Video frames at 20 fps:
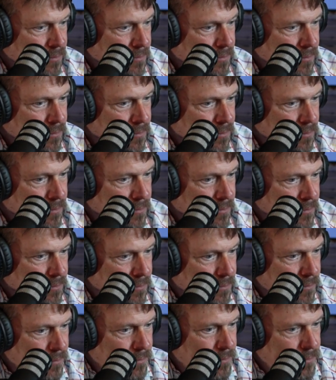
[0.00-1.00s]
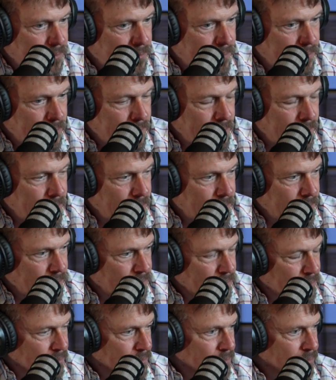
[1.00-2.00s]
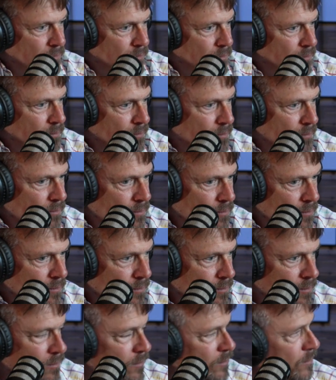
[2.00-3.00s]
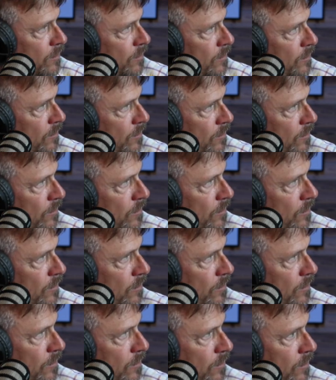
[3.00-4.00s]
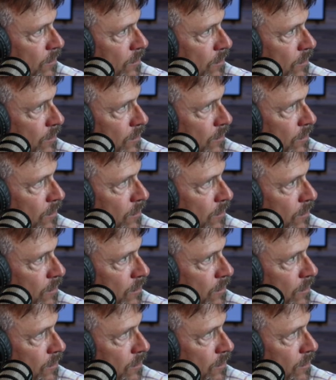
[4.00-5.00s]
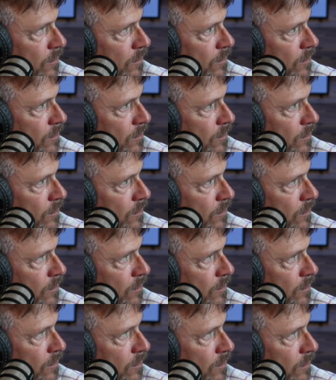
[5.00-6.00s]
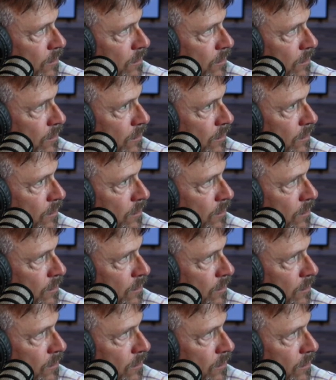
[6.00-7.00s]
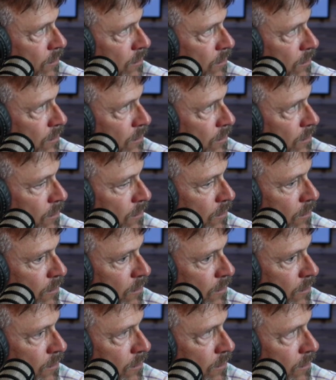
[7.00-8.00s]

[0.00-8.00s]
(silent)